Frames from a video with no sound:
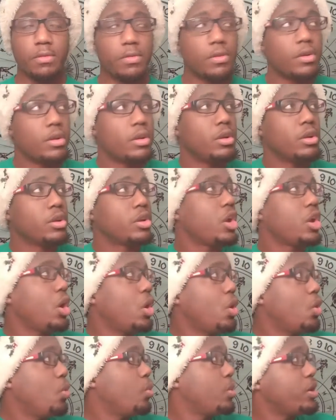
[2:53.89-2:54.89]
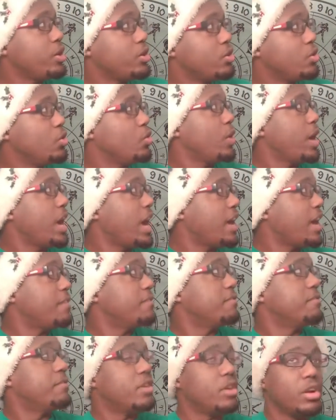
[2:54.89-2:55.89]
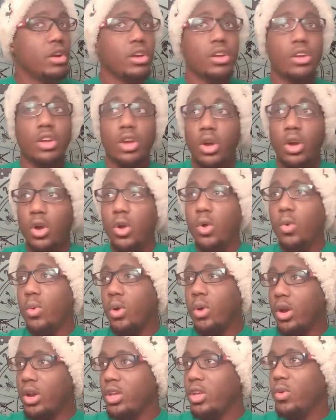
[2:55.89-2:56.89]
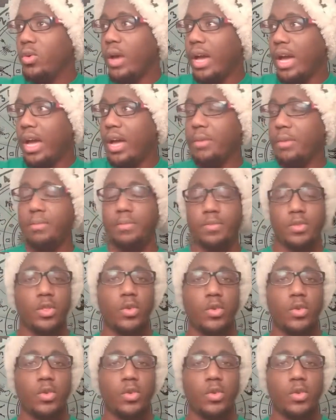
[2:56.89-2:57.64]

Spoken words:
Virgo, where you at? Virgo, where you at?